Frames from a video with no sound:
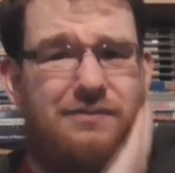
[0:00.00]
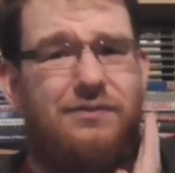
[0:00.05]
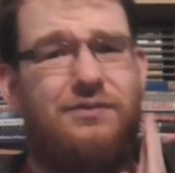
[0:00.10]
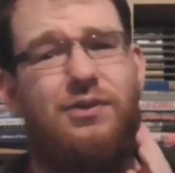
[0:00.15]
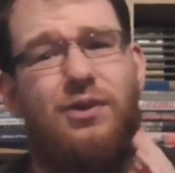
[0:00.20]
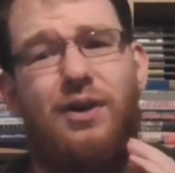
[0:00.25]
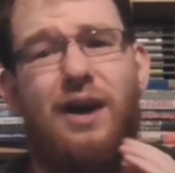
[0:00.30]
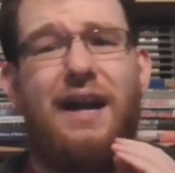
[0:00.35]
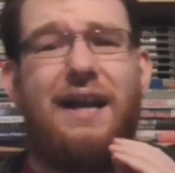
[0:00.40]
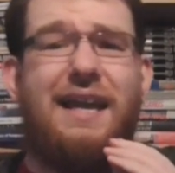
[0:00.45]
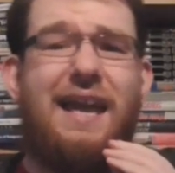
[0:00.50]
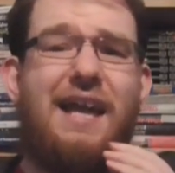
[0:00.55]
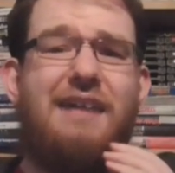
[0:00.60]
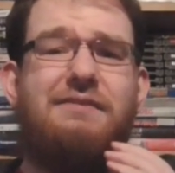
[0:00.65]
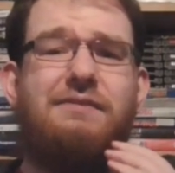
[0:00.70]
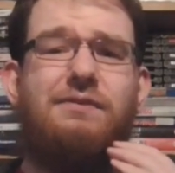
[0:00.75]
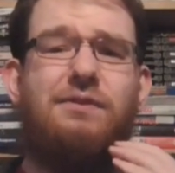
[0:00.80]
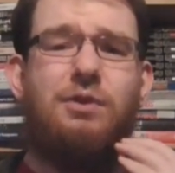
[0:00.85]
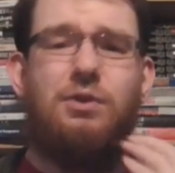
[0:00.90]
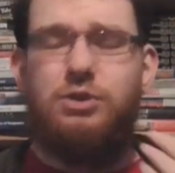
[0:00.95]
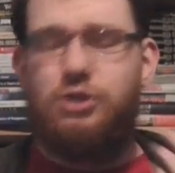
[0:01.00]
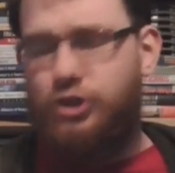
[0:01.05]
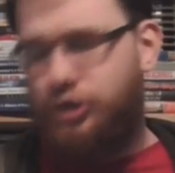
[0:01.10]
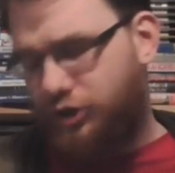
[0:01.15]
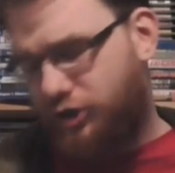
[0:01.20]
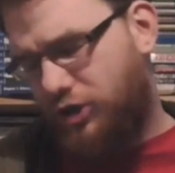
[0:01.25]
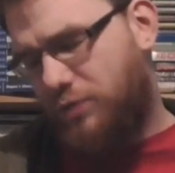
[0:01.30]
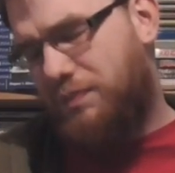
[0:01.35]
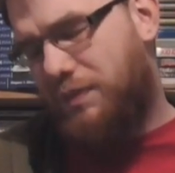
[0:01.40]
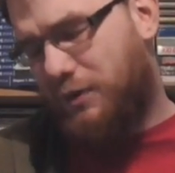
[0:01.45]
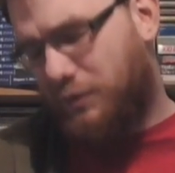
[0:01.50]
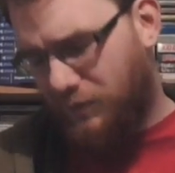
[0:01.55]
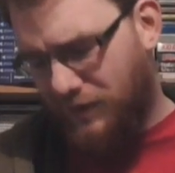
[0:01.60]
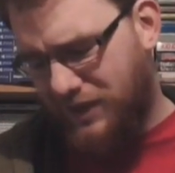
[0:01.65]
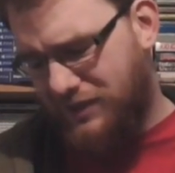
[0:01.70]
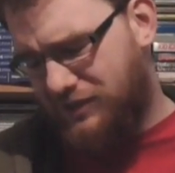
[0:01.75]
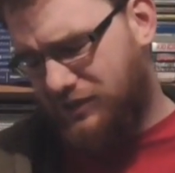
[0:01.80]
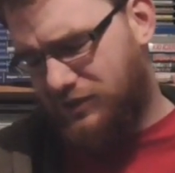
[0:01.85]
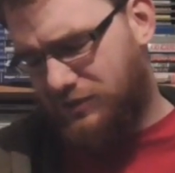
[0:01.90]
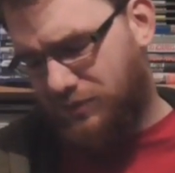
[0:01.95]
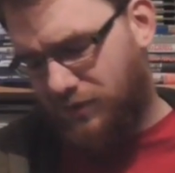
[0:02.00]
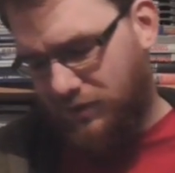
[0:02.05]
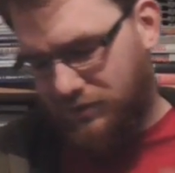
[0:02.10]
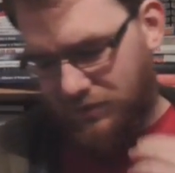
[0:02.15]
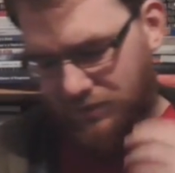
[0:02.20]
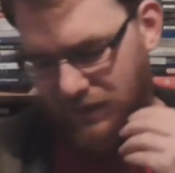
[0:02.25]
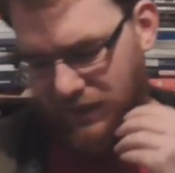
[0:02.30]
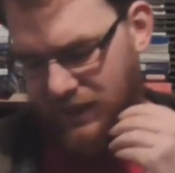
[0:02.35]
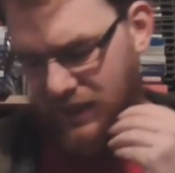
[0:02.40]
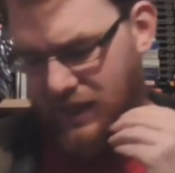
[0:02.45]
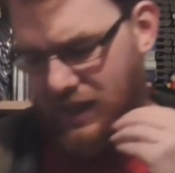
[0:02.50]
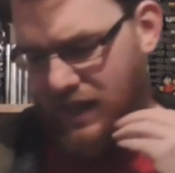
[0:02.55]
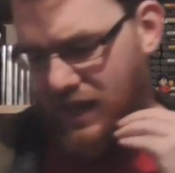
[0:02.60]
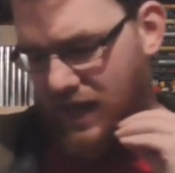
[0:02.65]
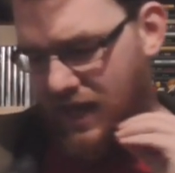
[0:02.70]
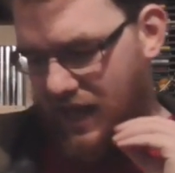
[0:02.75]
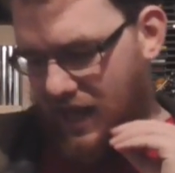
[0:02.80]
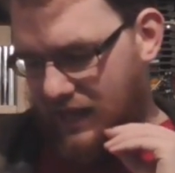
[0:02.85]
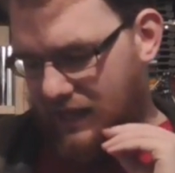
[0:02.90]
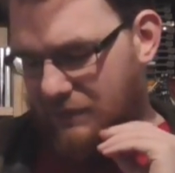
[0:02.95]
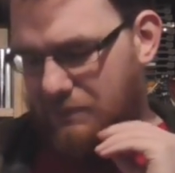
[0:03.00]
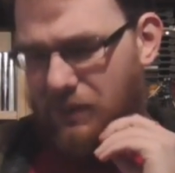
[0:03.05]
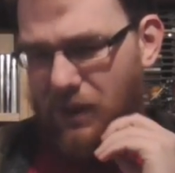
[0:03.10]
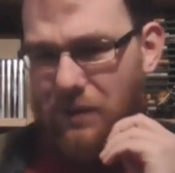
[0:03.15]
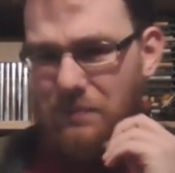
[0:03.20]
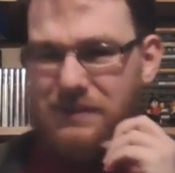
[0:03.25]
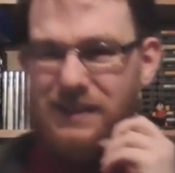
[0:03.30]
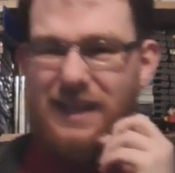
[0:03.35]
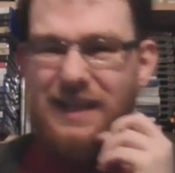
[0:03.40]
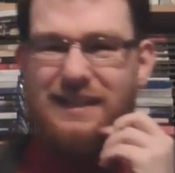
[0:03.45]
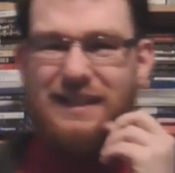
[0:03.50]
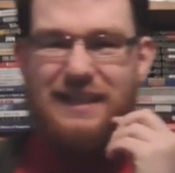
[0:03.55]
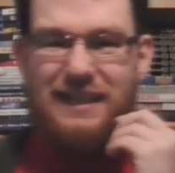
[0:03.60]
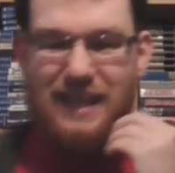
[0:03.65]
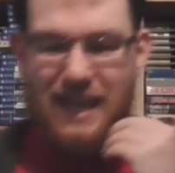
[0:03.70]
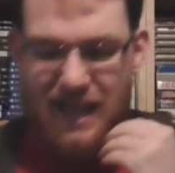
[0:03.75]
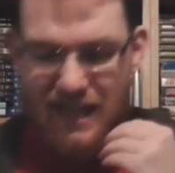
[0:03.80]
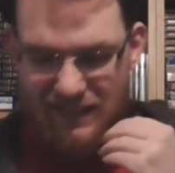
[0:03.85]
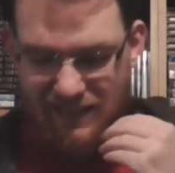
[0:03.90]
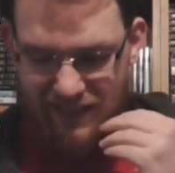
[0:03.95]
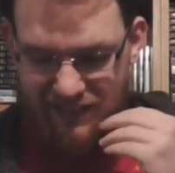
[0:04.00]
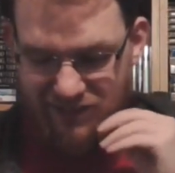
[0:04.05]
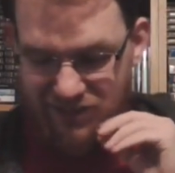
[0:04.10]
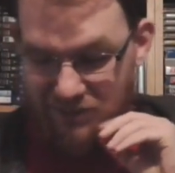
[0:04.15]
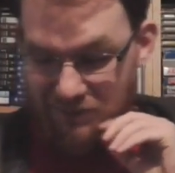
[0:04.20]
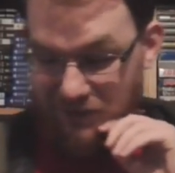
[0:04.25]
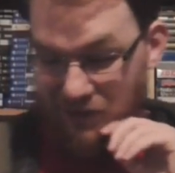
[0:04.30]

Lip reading: it for stupid reasons probably. And I popped it in again, and